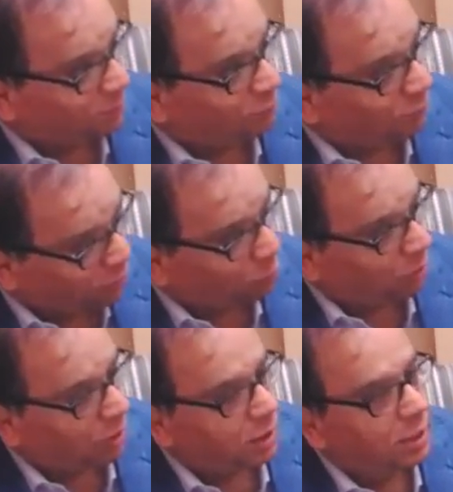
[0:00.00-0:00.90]
very
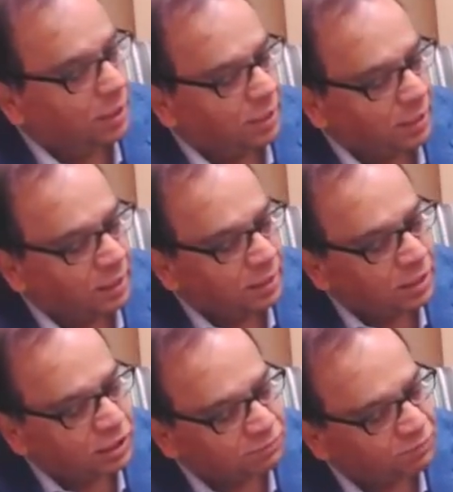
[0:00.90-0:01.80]
well.
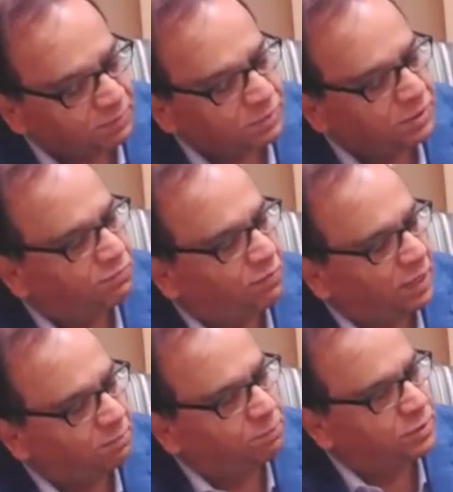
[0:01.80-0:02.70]
India's
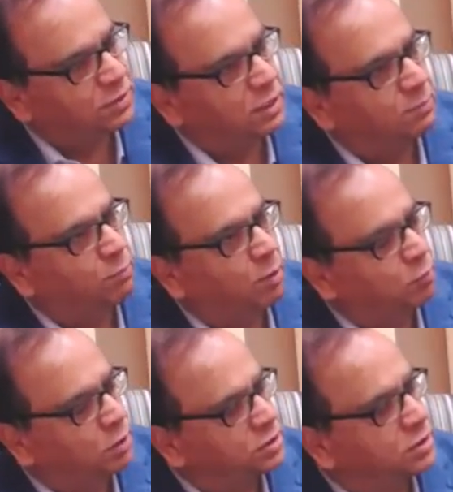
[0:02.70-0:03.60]
55%
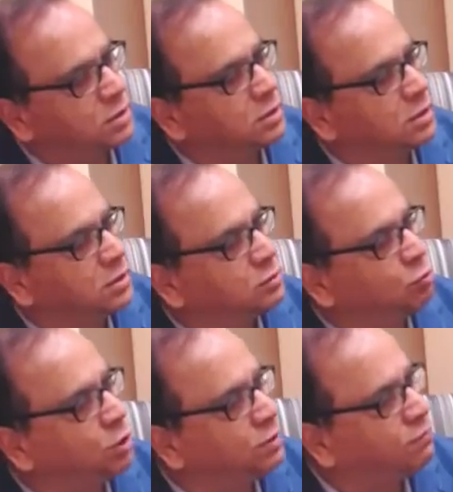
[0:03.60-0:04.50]
population is
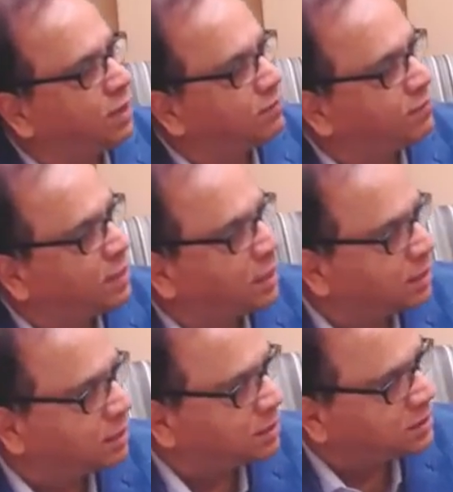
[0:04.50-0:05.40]
25 and
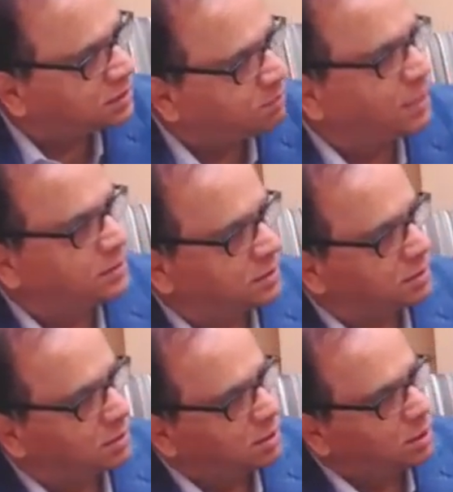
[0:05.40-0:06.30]
under. Just imagine,
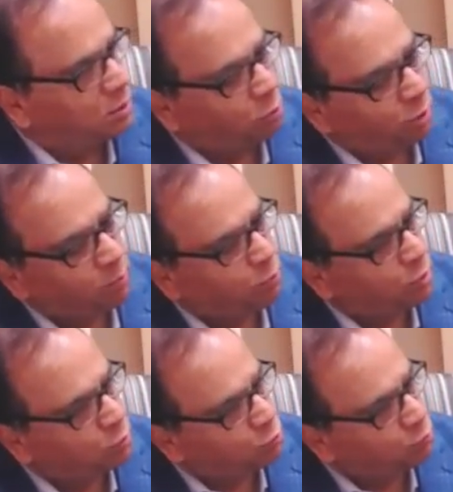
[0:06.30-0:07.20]

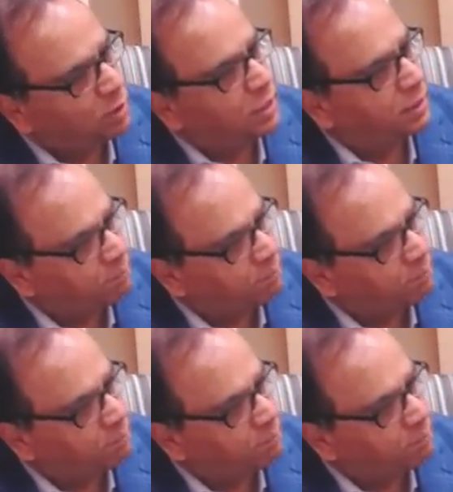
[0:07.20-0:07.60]
1.2 billion